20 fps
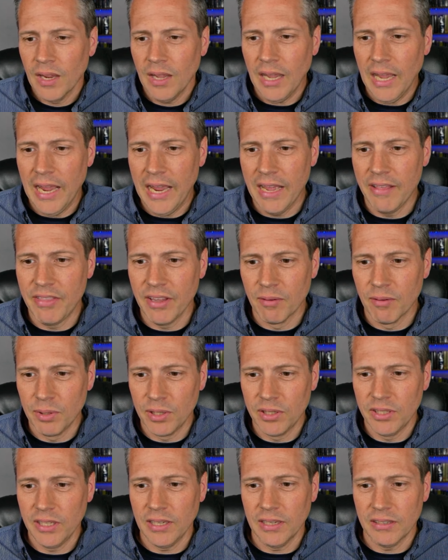And they are
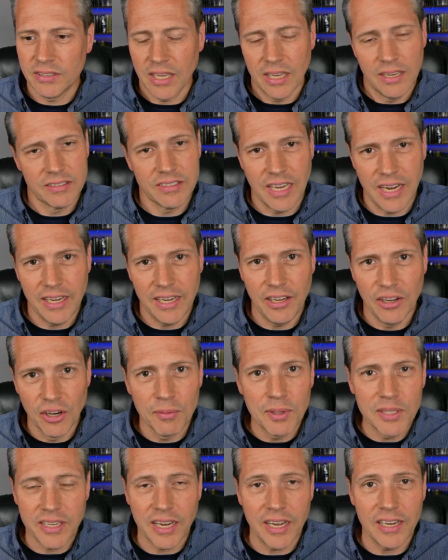building a tiny home,
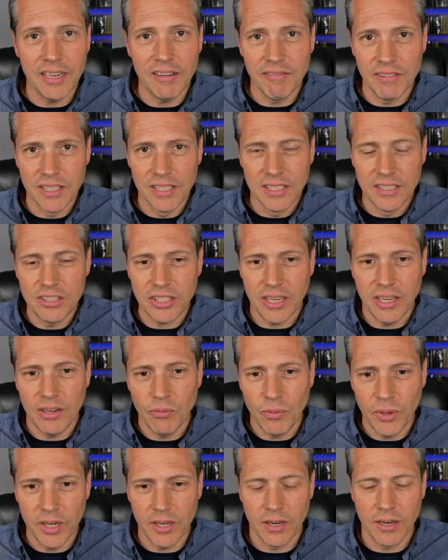a tiny village, and
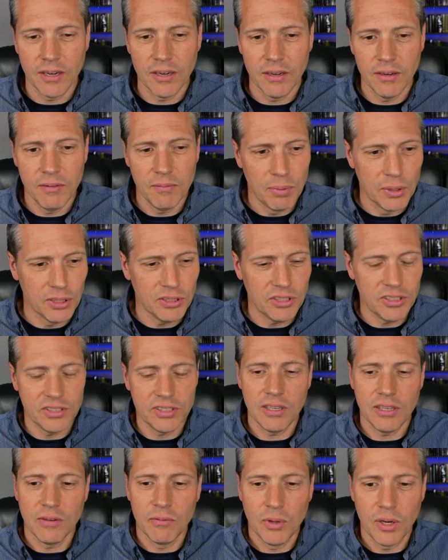we are
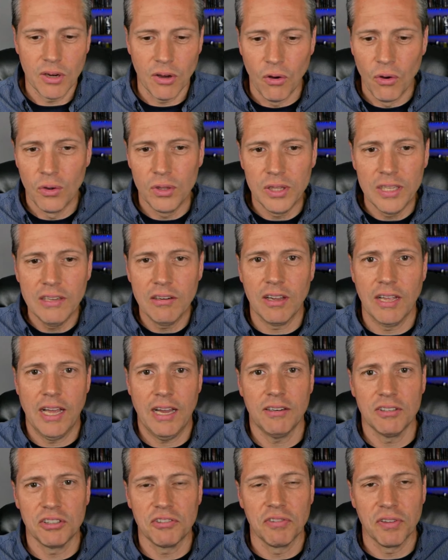purchasing one whole little
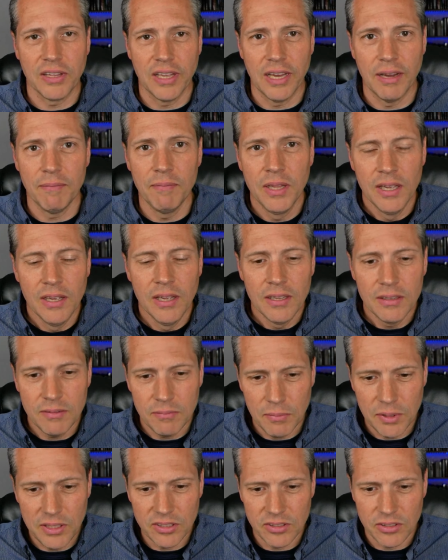house for them.
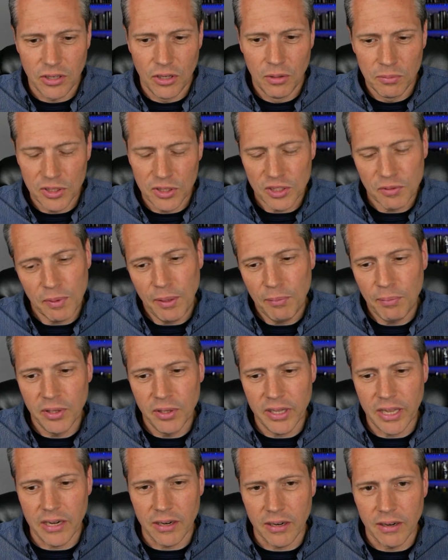These are homeless people
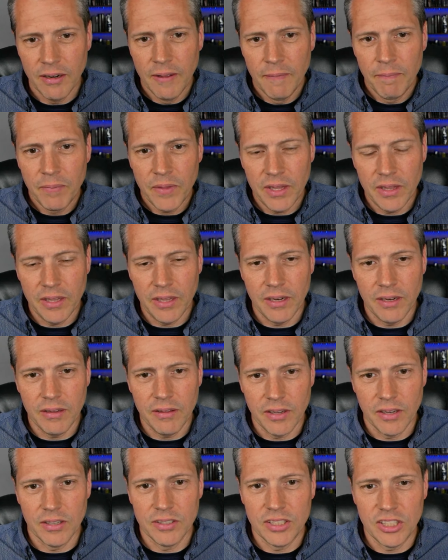that are
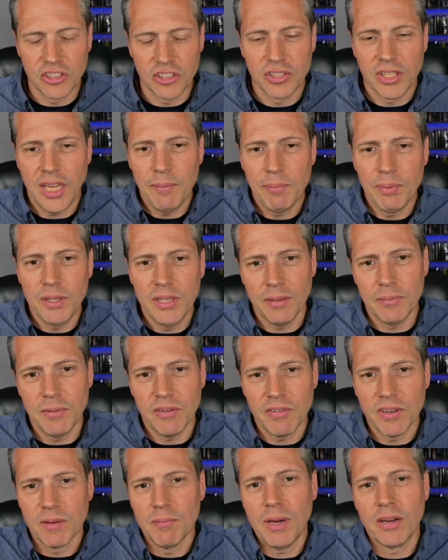they're discipling them.
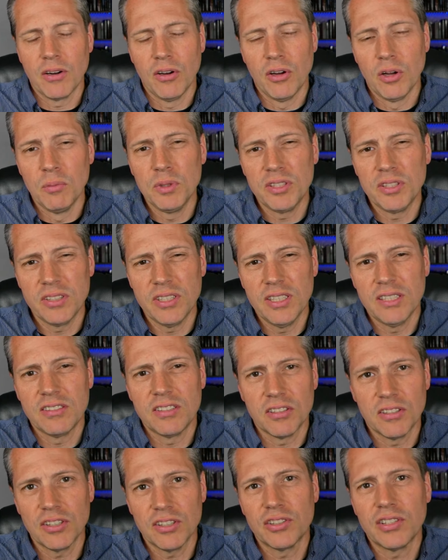They've come out of homelessness.
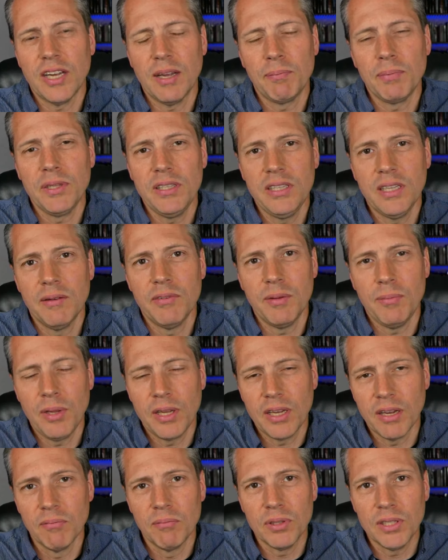They're discipling them. They
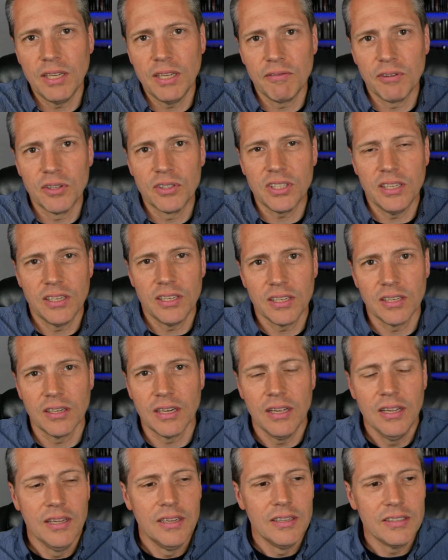become believers, and they're going
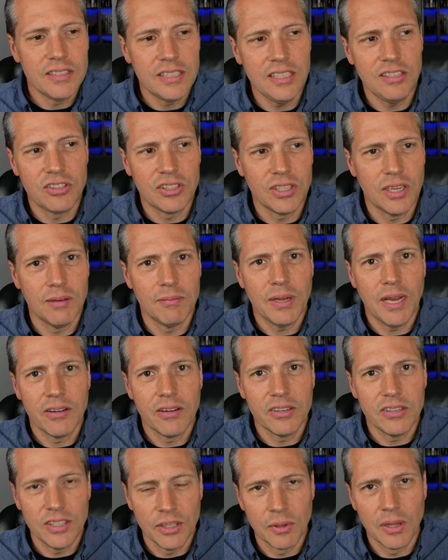to teach them how
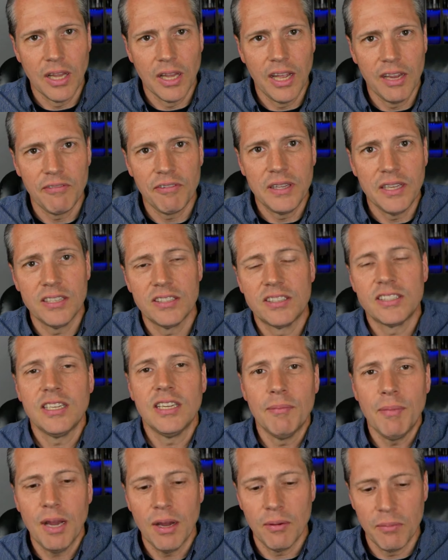to deal with life and then send
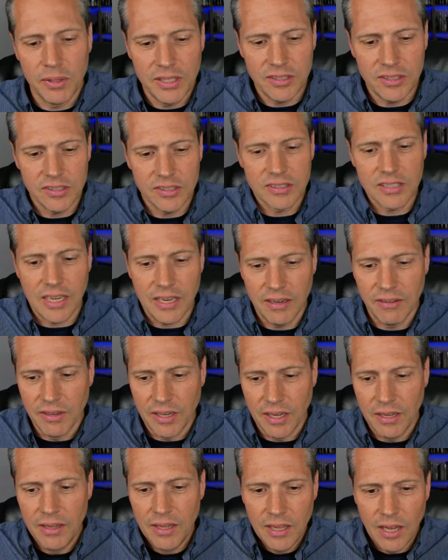them out. But this is kind of
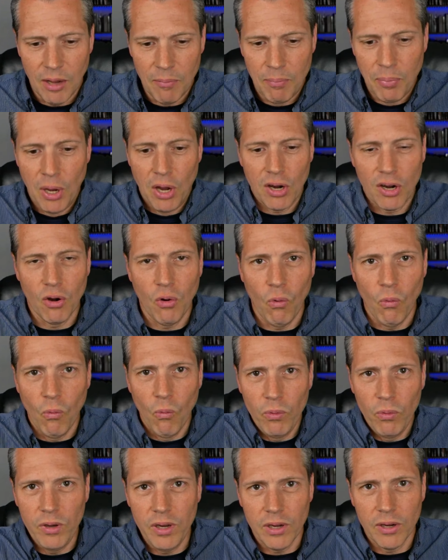a part,
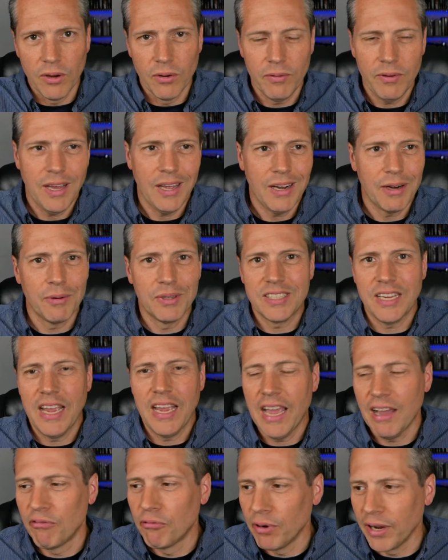I don't want to say
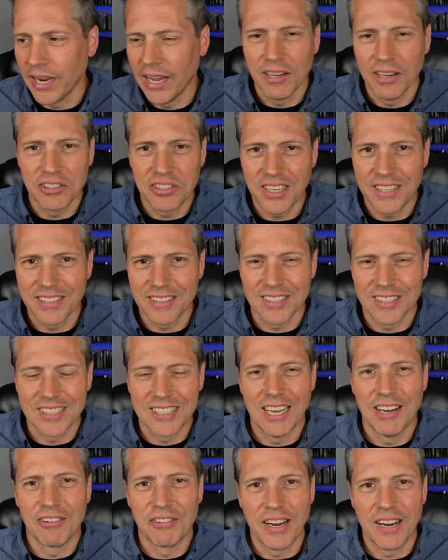halfway house. That doesn't
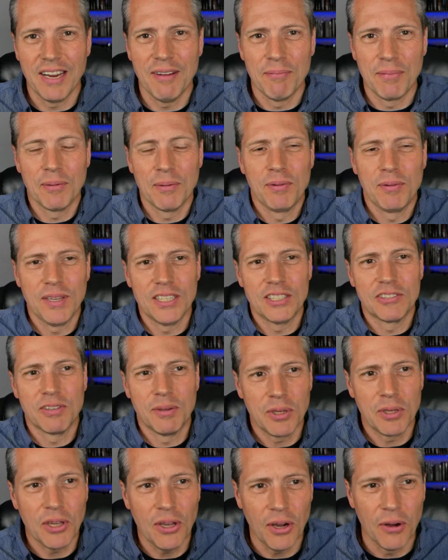sound right, but a place for them
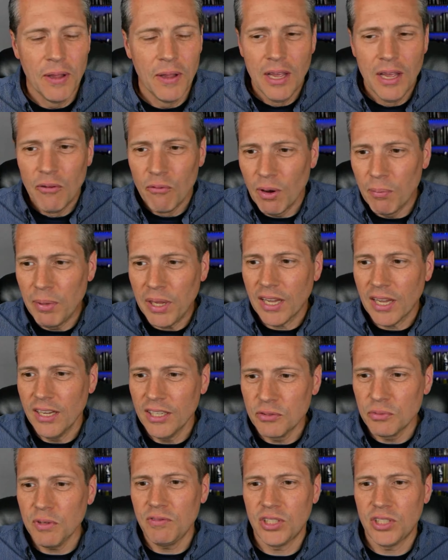to go. Well,
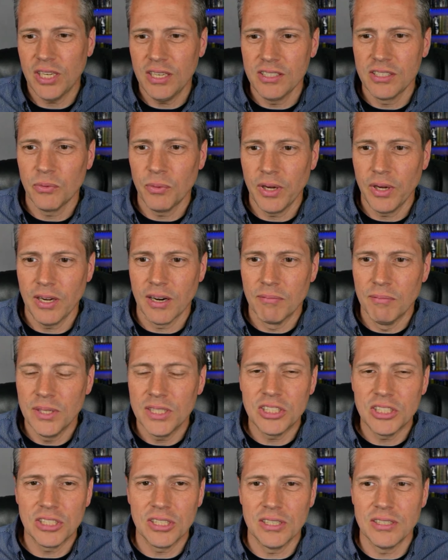because we've changed the way our
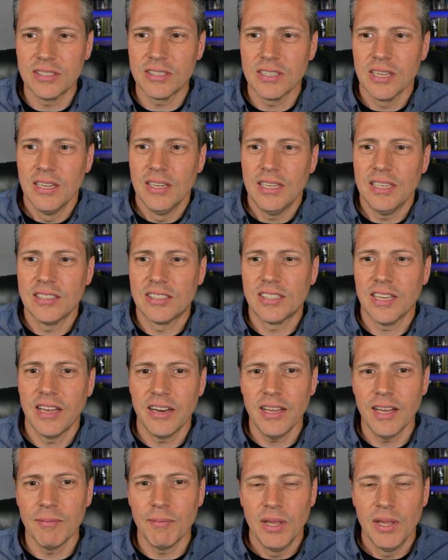missions is set
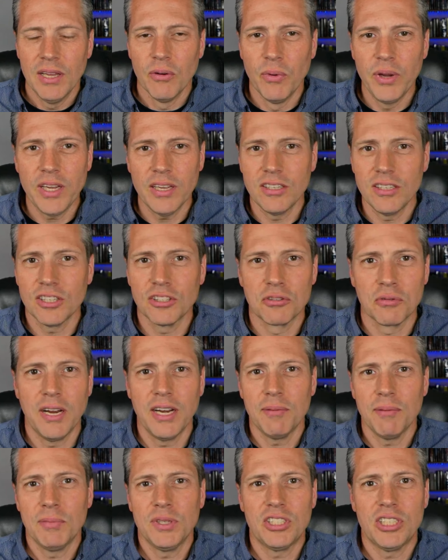up, we can just write
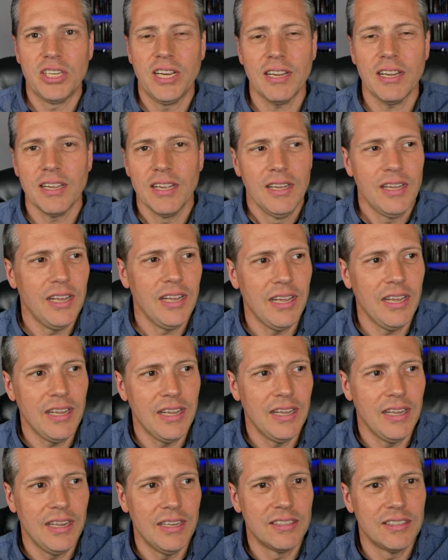them a check
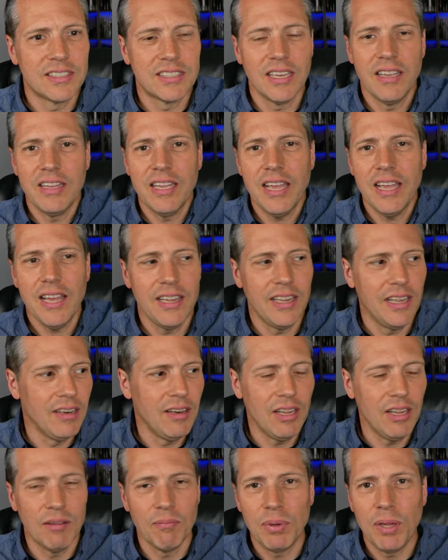and send that.
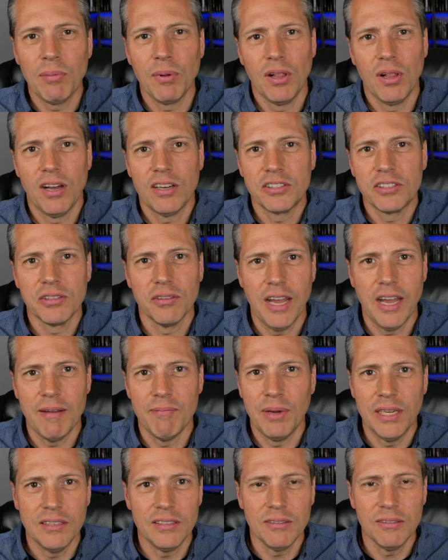And people also have
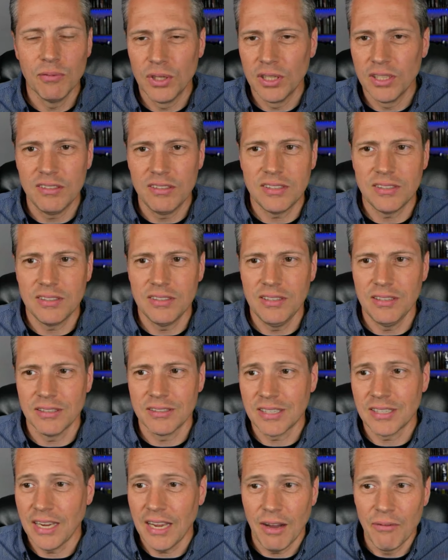been willing to,
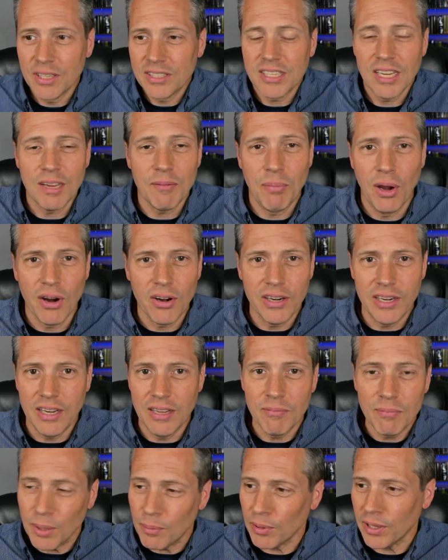say, I want to take part in
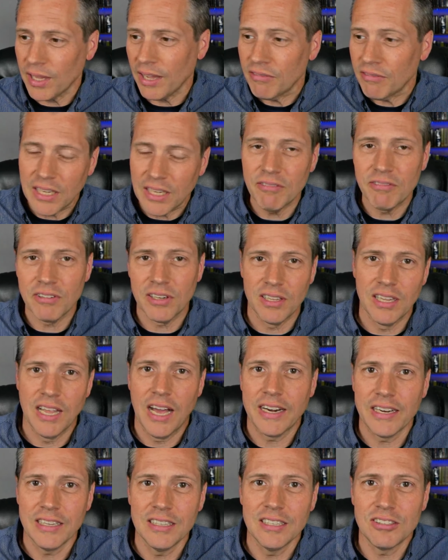it. People have given a
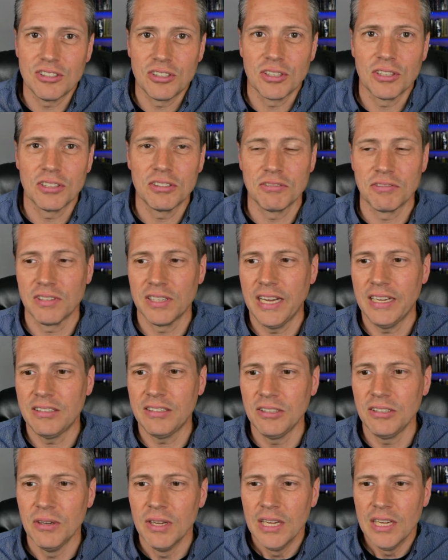lot in this church for that
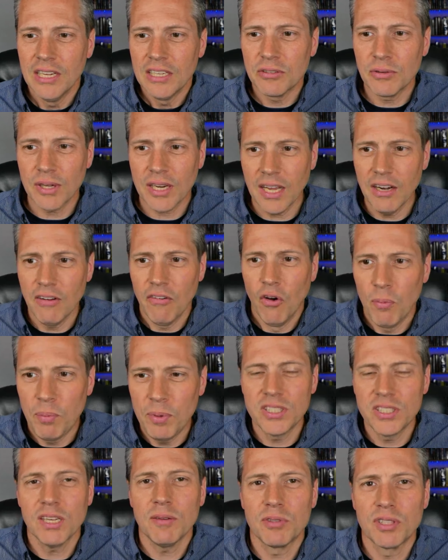too. So it kind of
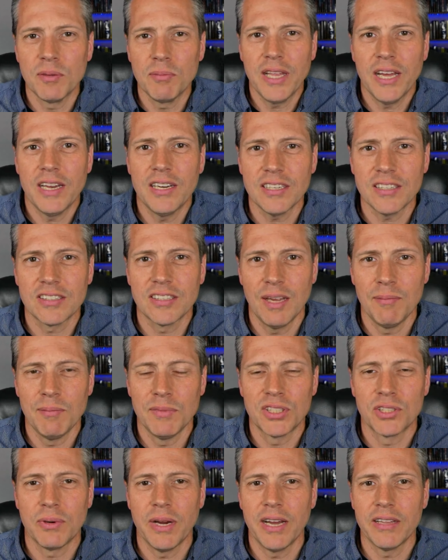opens up some of that
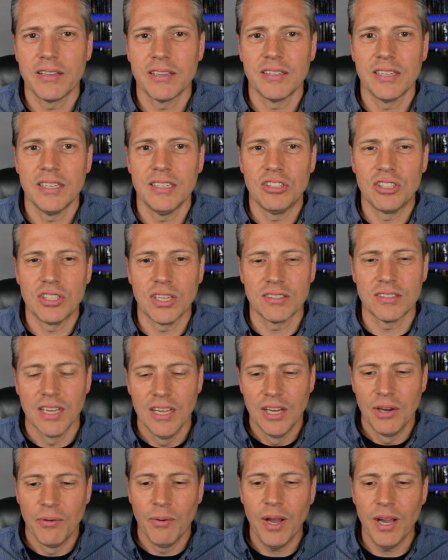excitement rather than just,
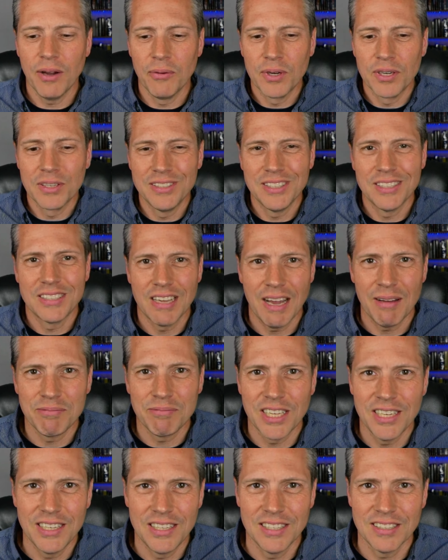wow, we're in the top
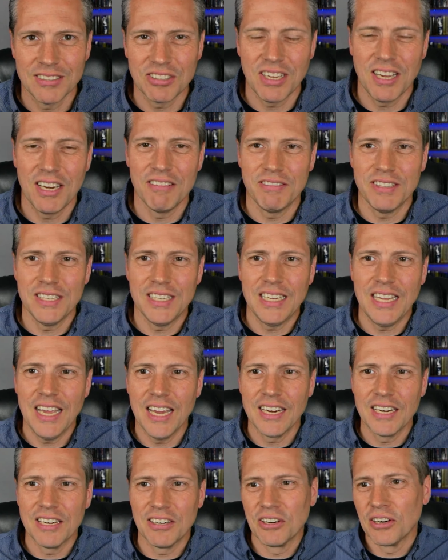10 in the state of
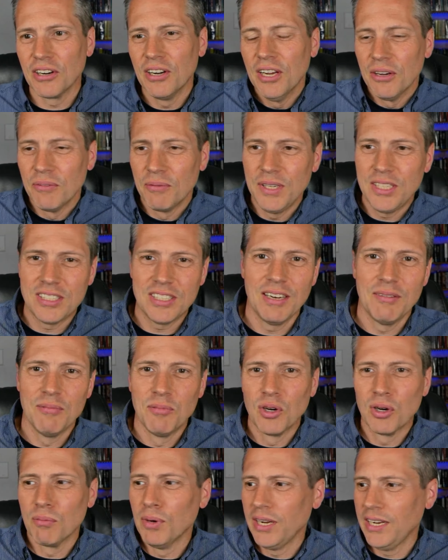Indiana, or we sent
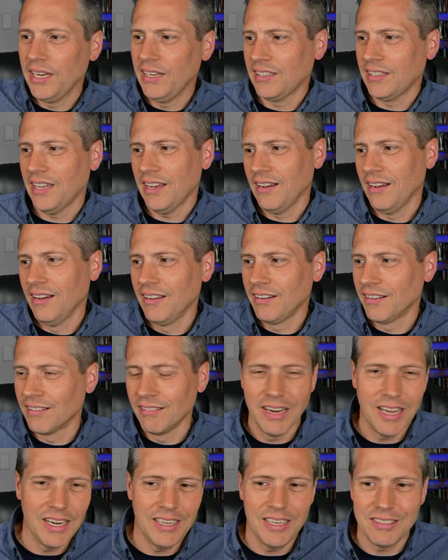more money to that
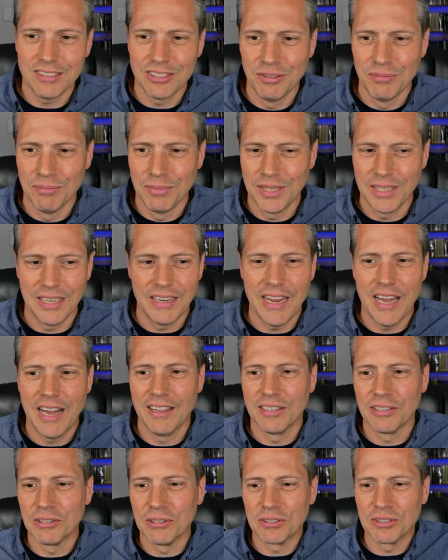$192 million
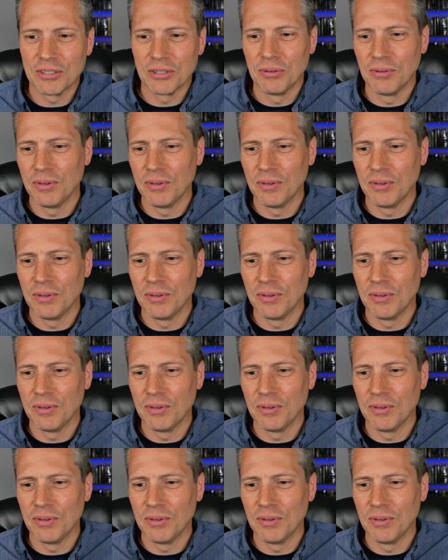or